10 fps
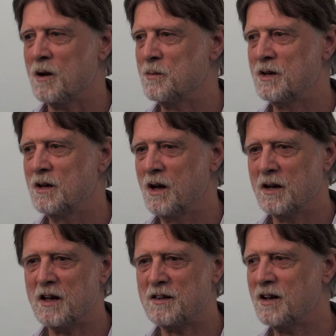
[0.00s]
I mean,
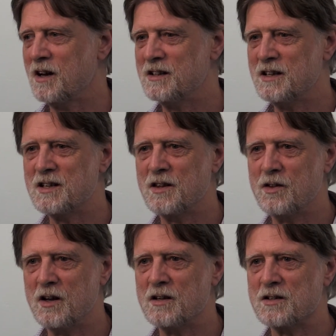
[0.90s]
and I think I did
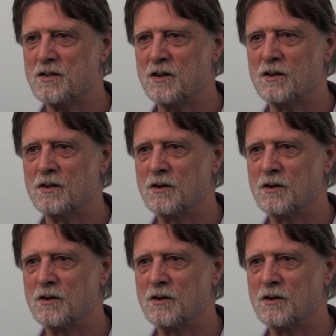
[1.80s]
things that